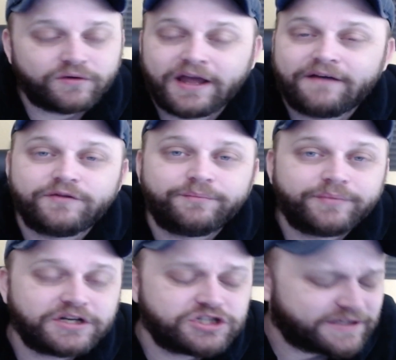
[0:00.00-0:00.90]
have the
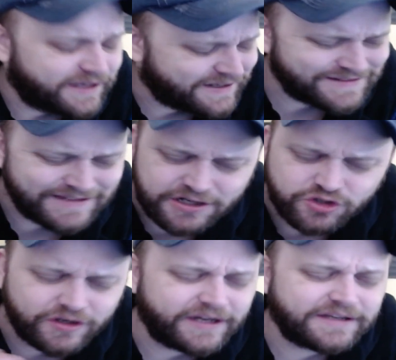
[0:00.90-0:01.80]
budget,
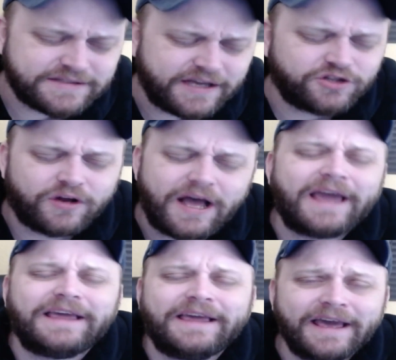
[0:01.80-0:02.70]
etc., etc.
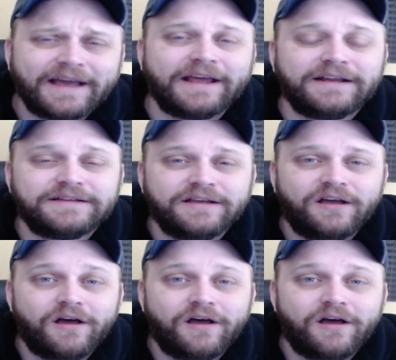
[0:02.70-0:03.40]
I get it.